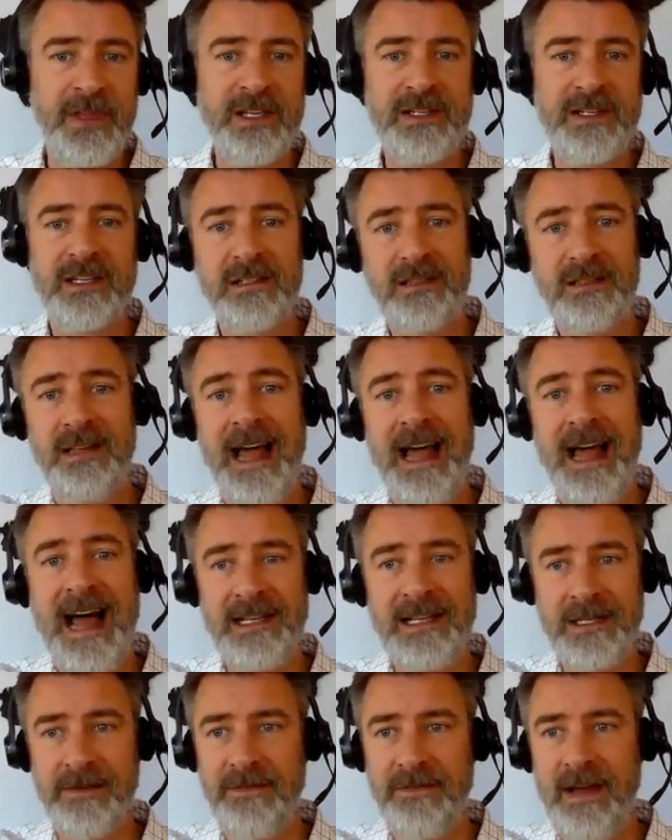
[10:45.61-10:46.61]
to
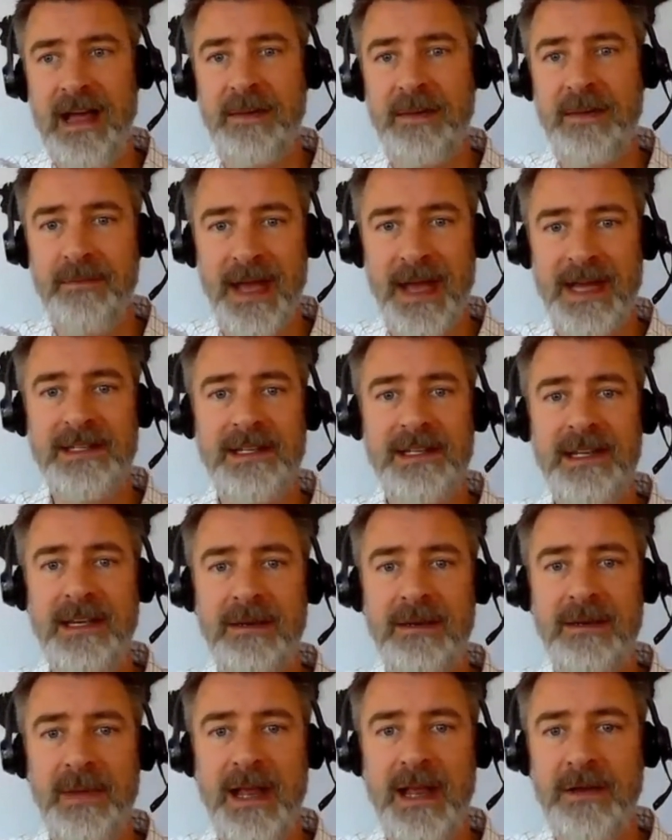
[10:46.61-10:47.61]
classify
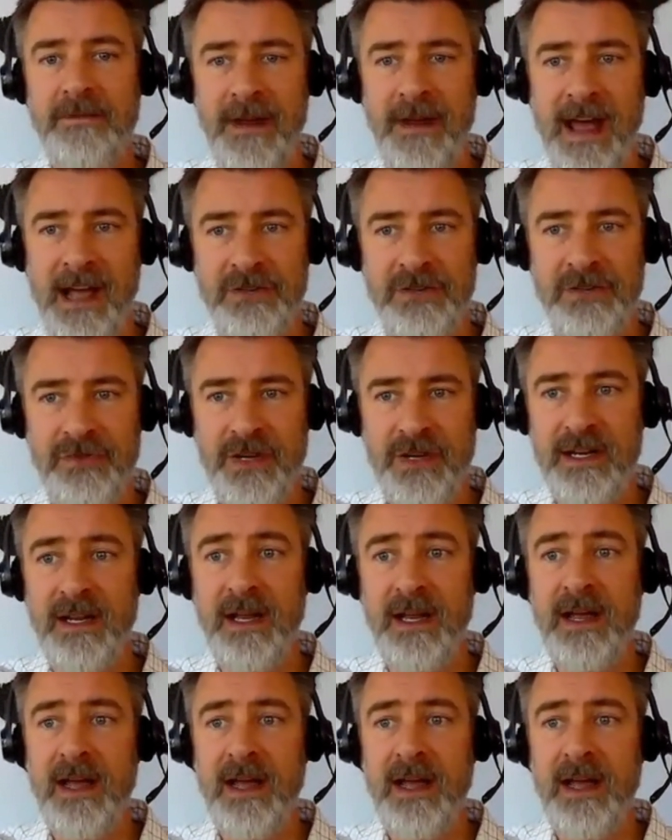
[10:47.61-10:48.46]
Mexican manufacturing